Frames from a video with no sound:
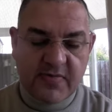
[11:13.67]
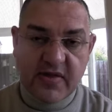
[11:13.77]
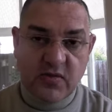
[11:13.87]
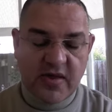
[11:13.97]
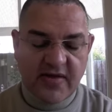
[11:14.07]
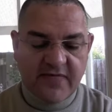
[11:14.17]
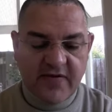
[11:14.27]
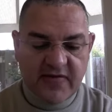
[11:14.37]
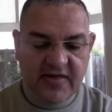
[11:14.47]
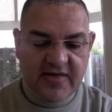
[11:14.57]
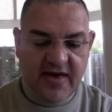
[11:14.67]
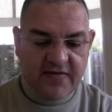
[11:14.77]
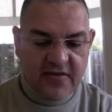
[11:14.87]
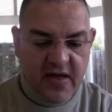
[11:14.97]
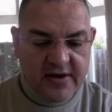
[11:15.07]
Matthew 27,
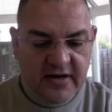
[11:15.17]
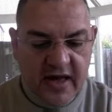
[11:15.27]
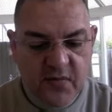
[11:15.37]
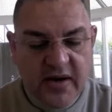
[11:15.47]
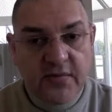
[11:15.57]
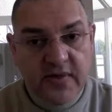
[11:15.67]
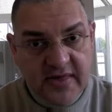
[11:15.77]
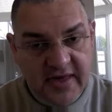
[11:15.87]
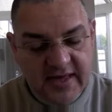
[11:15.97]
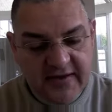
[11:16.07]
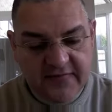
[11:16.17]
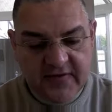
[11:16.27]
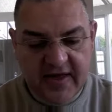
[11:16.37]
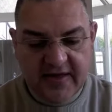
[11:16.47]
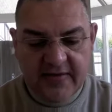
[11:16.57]
57. And when it was
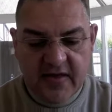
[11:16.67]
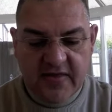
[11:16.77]
evening,